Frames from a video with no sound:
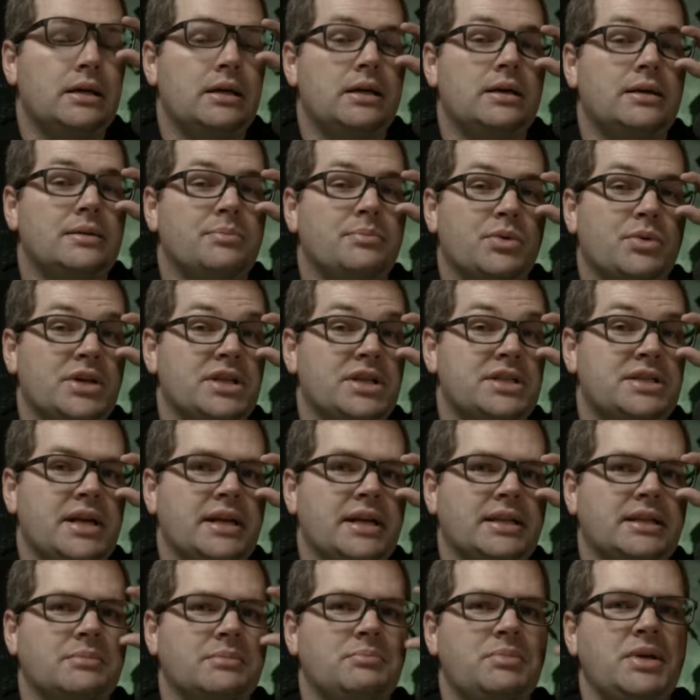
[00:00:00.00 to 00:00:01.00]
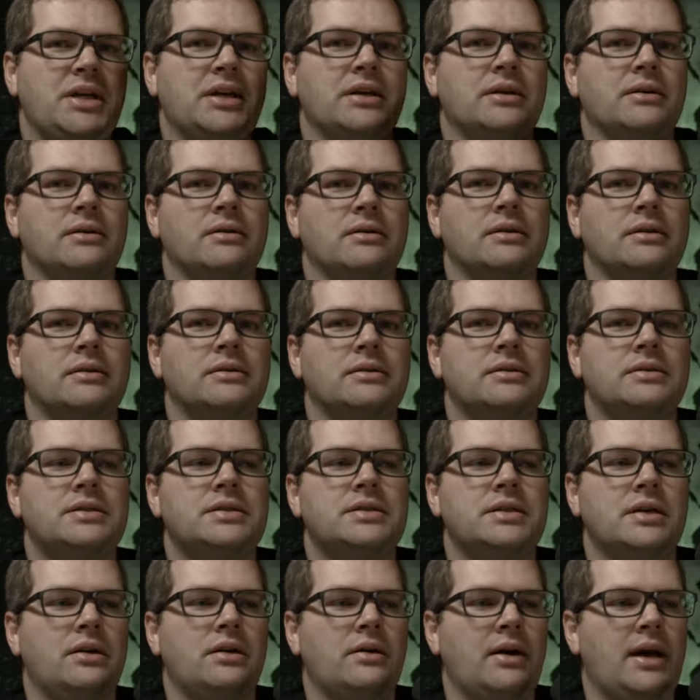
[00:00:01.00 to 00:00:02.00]
appreciate the beard,
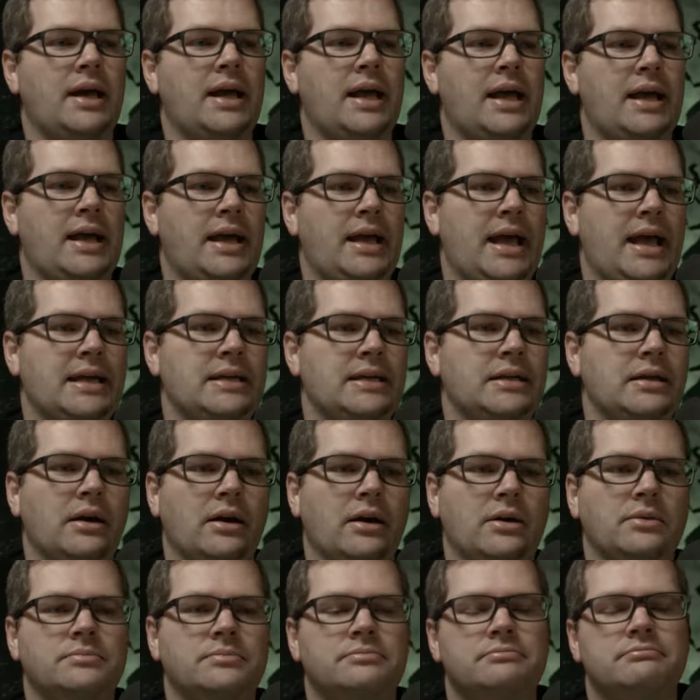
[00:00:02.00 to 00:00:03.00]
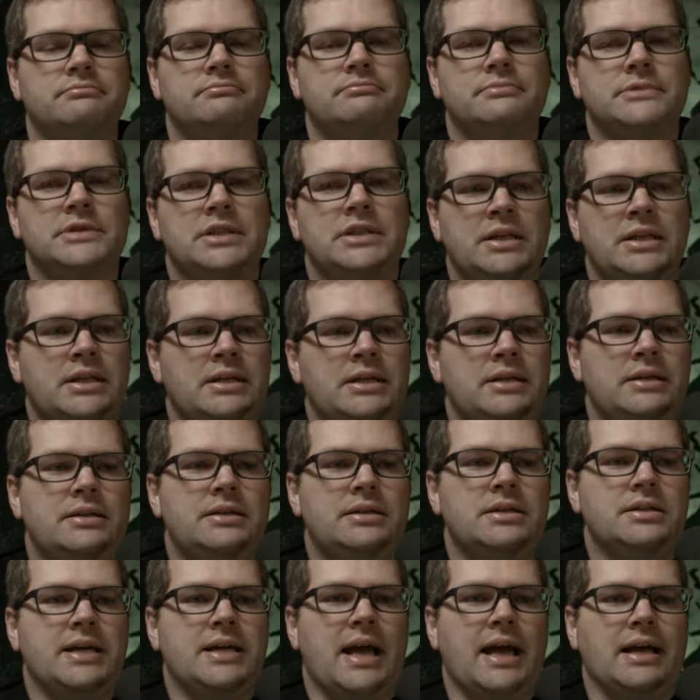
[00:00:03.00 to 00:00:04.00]
so I had to go.
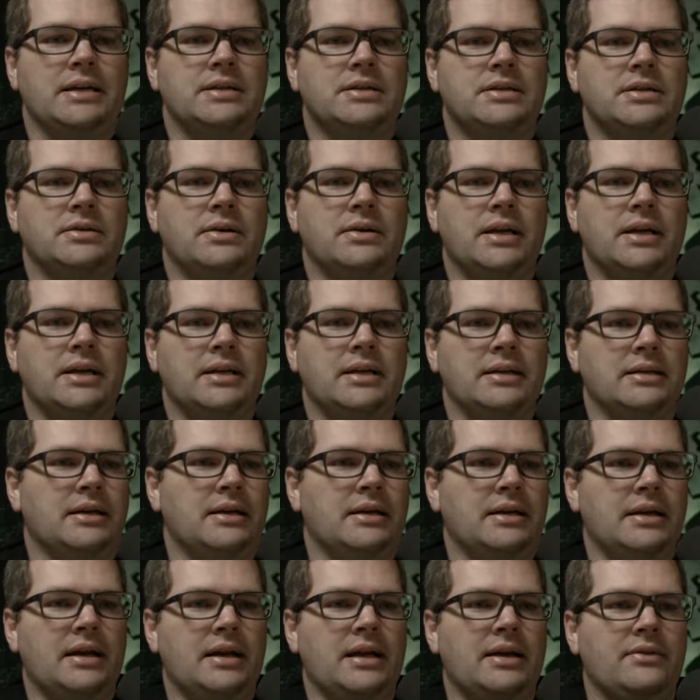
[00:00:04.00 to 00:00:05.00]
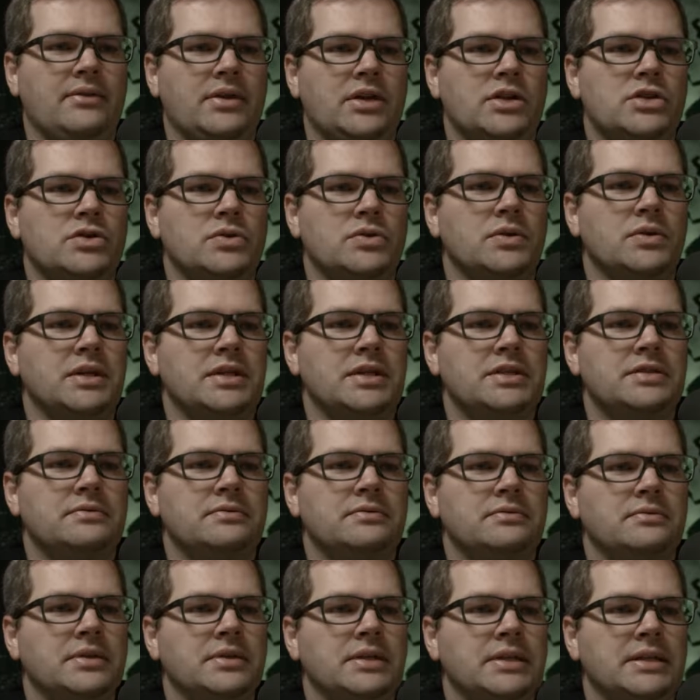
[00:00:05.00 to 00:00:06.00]
Just had to. I didn't have any choice
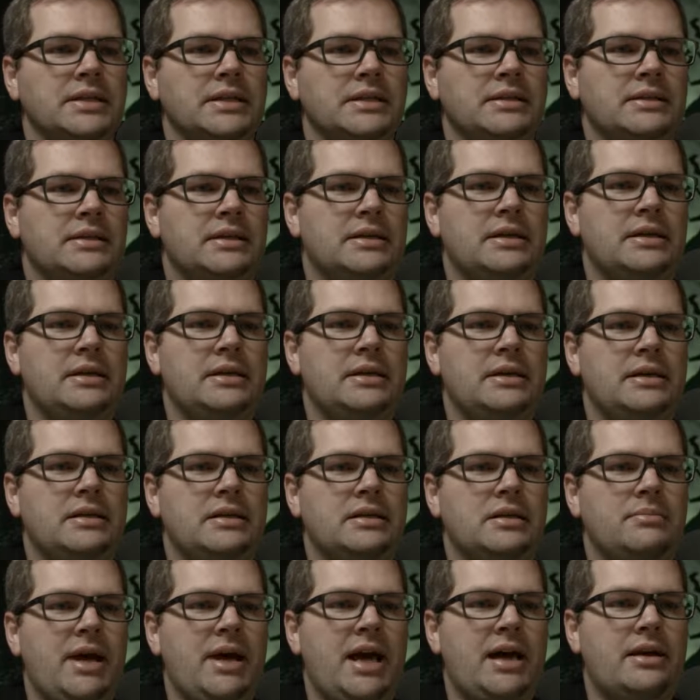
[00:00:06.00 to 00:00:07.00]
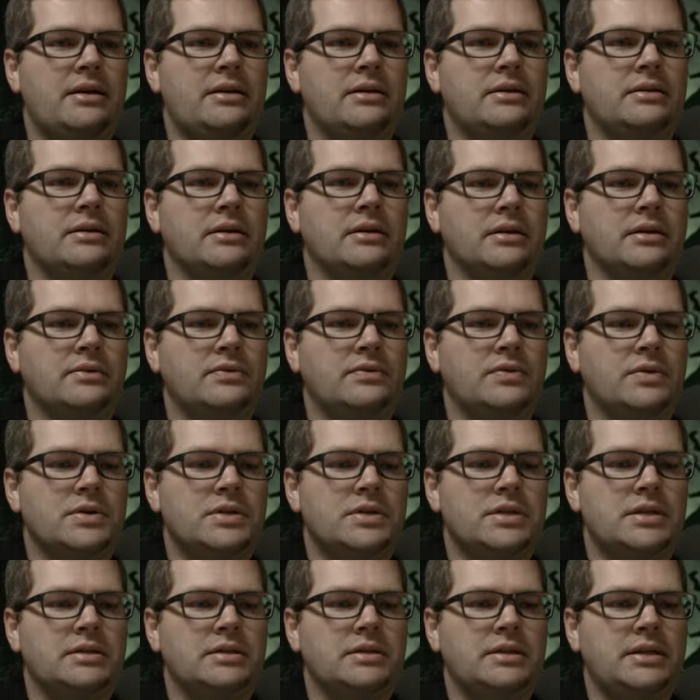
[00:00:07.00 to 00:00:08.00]
really in the matter,
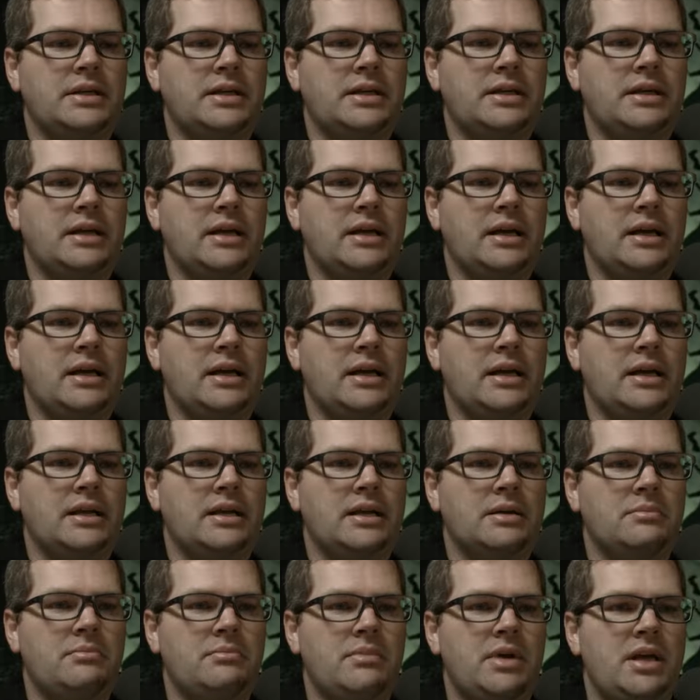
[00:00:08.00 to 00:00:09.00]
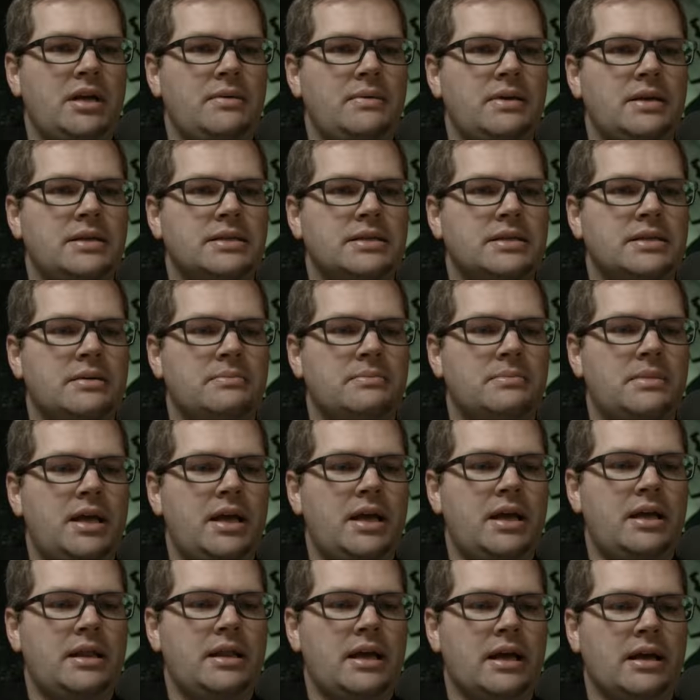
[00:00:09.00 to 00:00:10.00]
unfortunately, and maybe
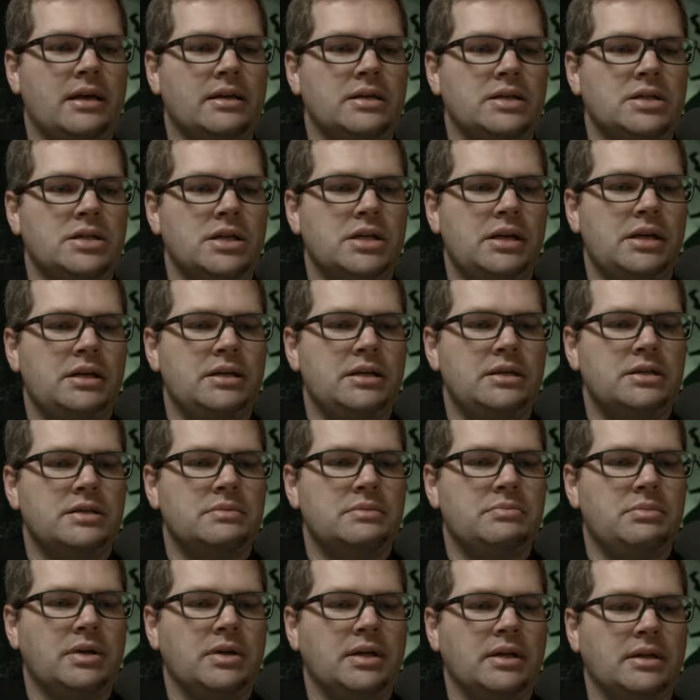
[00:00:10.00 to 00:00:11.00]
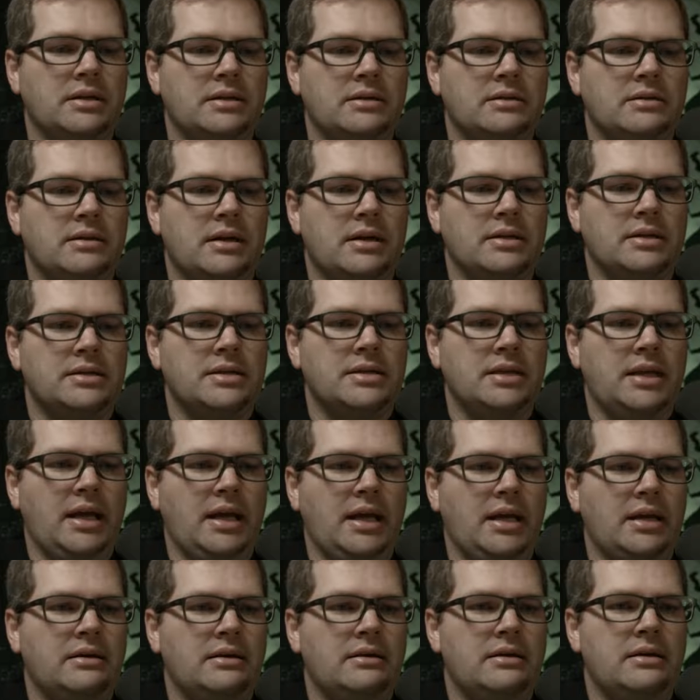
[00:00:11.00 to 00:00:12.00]
someday that can change, but not
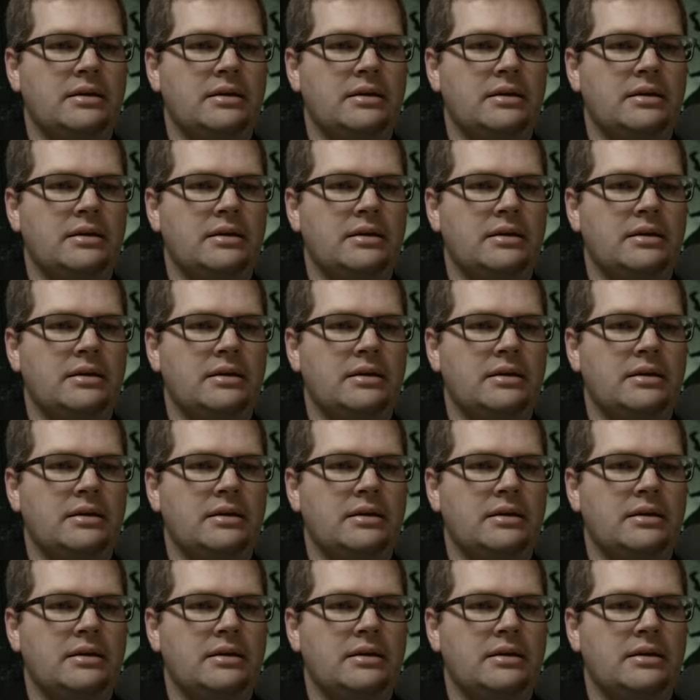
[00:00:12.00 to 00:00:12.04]
today.